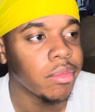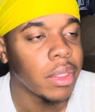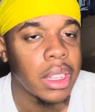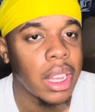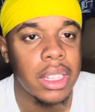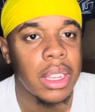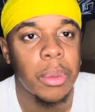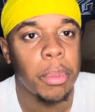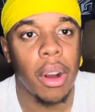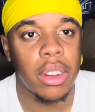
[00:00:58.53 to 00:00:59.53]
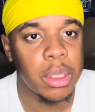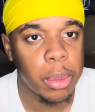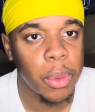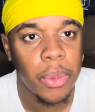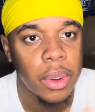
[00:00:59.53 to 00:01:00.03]
that's
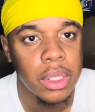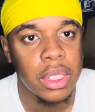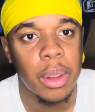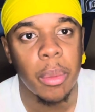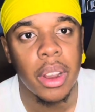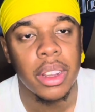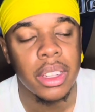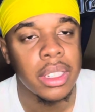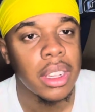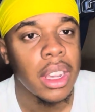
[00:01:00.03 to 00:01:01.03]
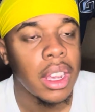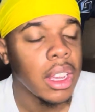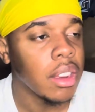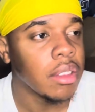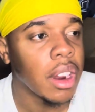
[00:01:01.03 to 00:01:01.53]
impossible for somebody that's
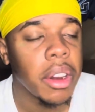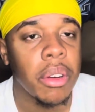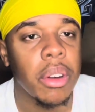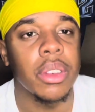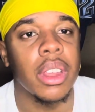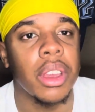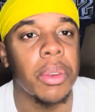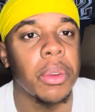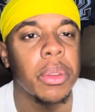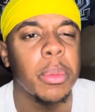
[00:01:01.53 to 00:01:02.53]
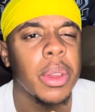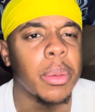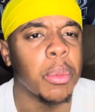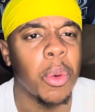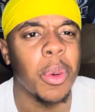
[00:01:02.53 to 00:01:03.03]
later on in their career to be
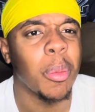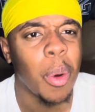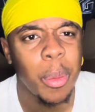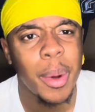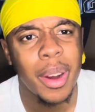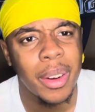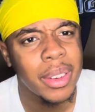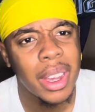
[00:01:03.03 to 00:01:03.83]
more mobile.